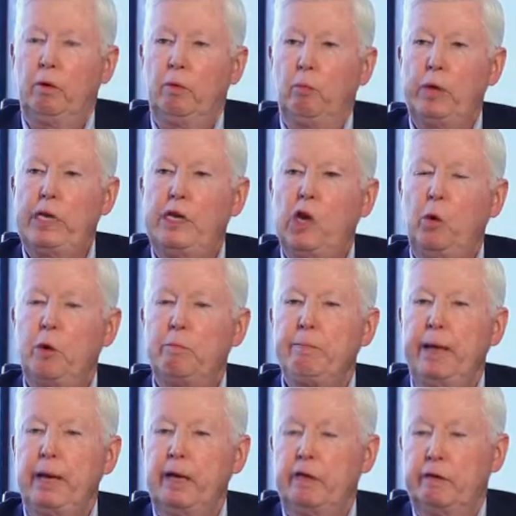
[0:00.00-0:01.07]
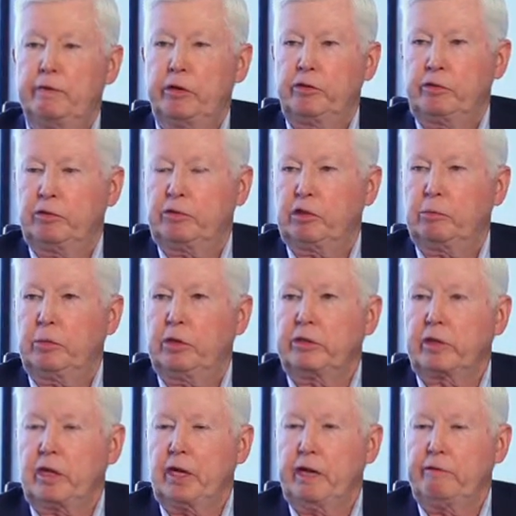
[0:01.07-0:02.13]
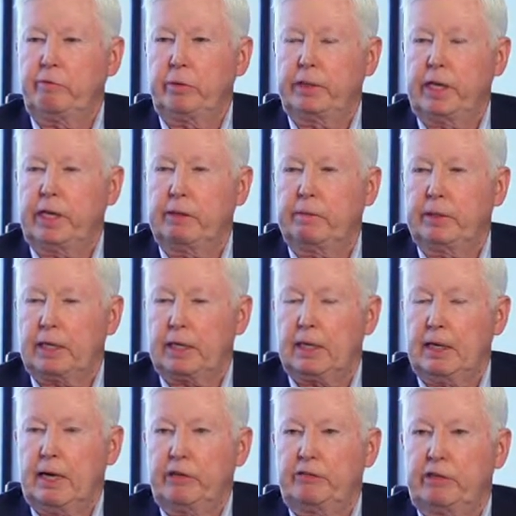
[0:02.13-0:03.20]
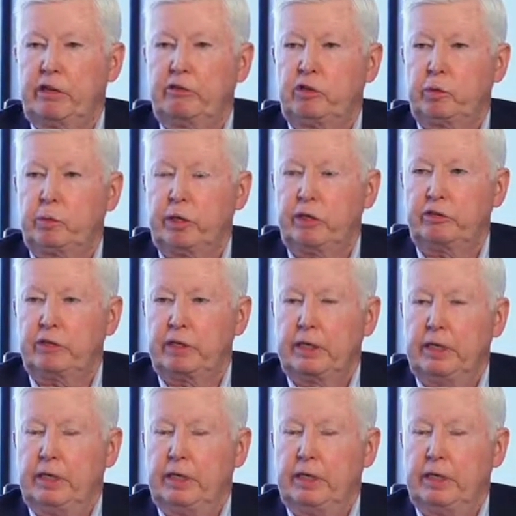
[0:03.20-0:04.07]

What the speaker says: We know we've made a difference in someone's life when the client says to us,